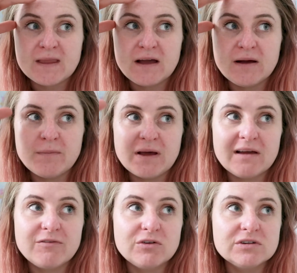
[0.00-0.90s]
And
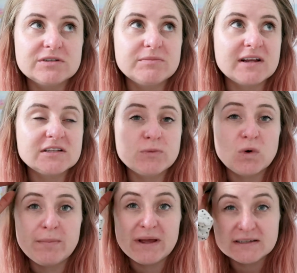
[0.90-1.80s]
I've got some like
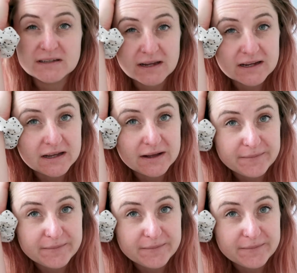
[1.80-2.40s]
smaller bits, like